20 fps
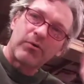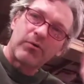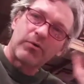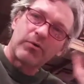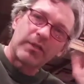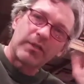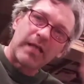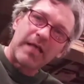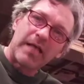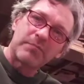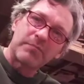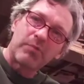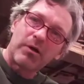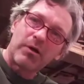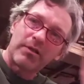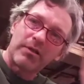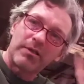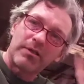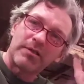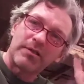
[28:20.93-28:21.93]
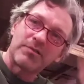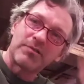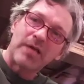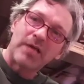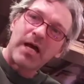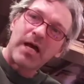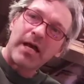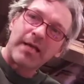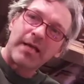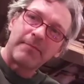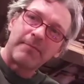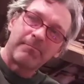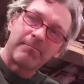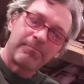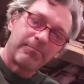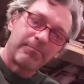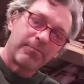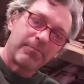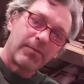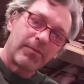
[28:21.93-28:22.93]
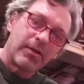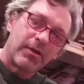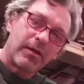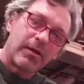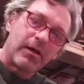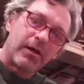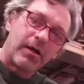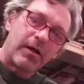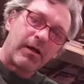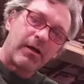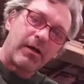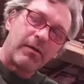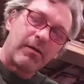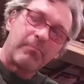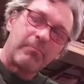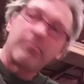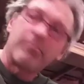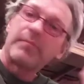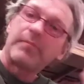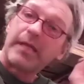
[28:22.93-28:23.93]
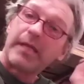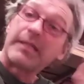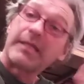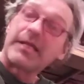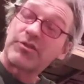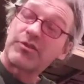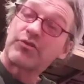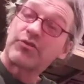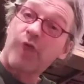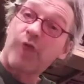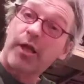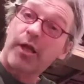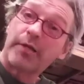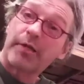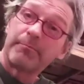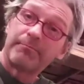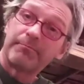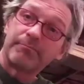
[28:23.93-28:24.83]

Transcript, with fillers: or the last part of the design, um, it gets struck.